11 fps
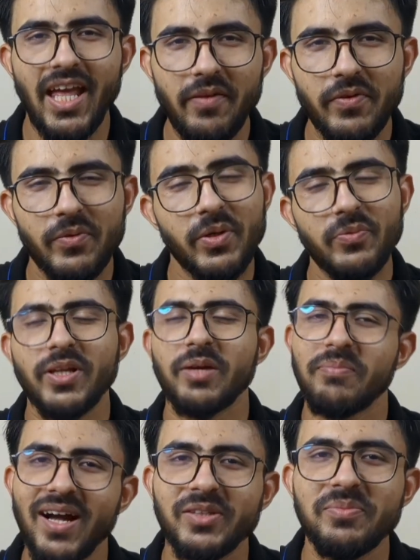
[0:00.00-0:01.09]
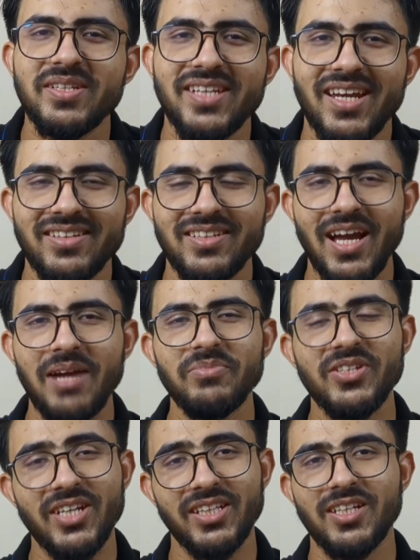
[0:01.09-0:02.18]
Hello everyone, welcome back to my channel.
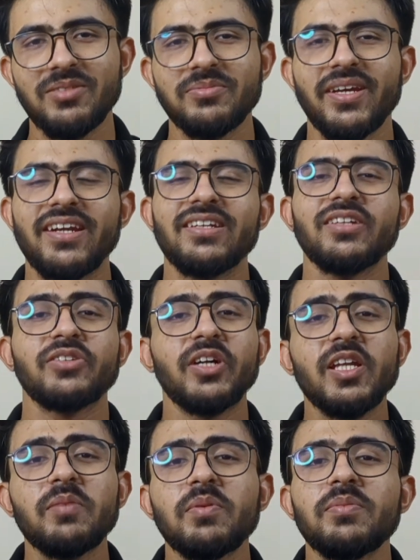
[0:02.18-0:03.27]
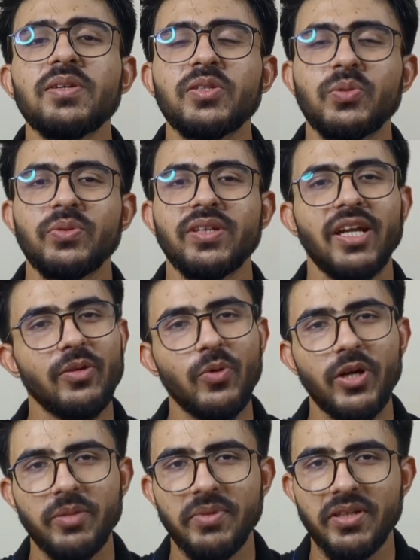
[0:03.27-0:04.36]
I'm Dilshad Alam, currently a 3rd MBBS student at
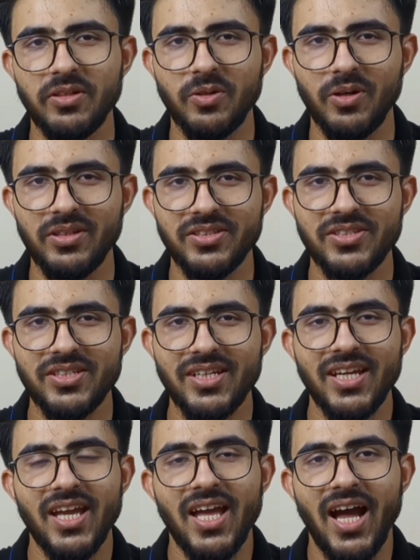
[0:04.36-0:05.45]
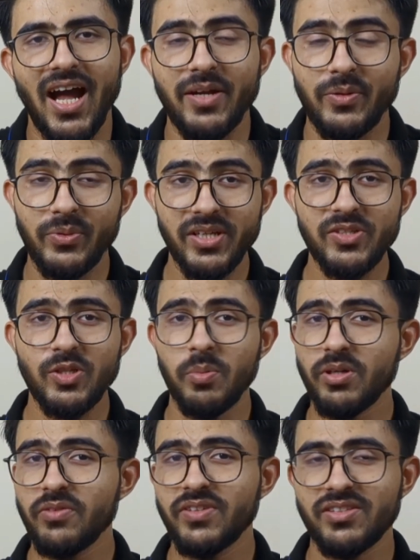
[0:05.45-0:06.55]
Guwahati Medical College. And today's
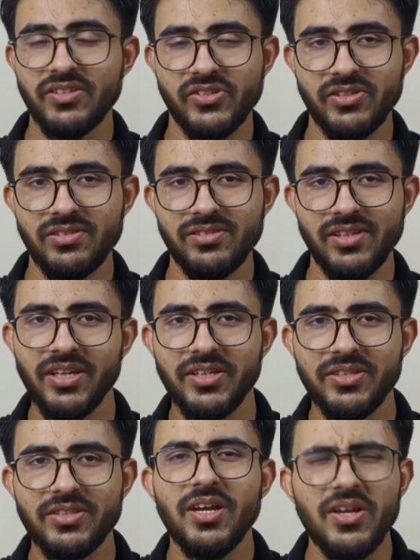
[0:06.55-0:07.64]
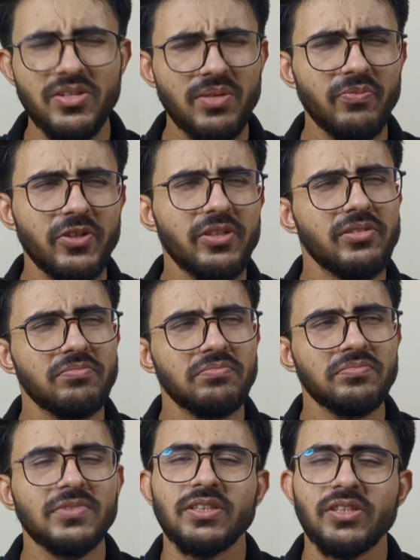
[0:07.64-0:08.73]
topic of discussion is somewhat
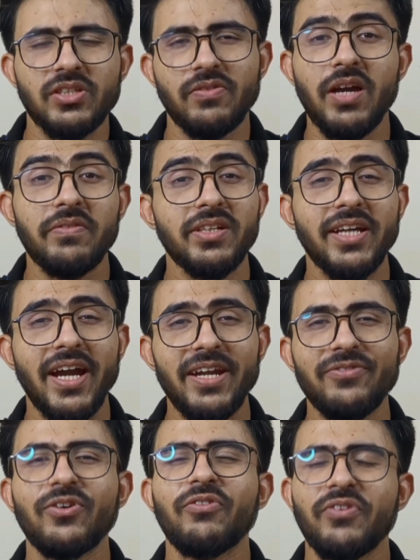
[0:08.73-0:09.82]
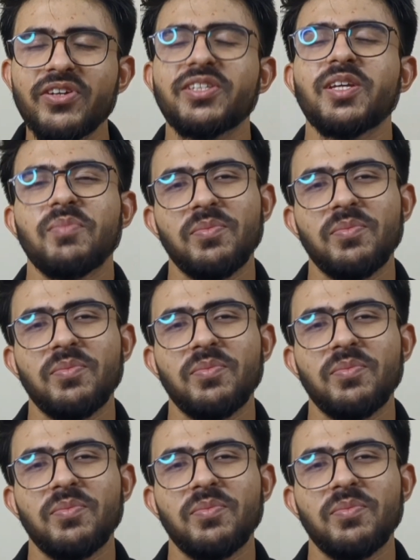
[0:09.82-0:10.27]
the survival guide for 1st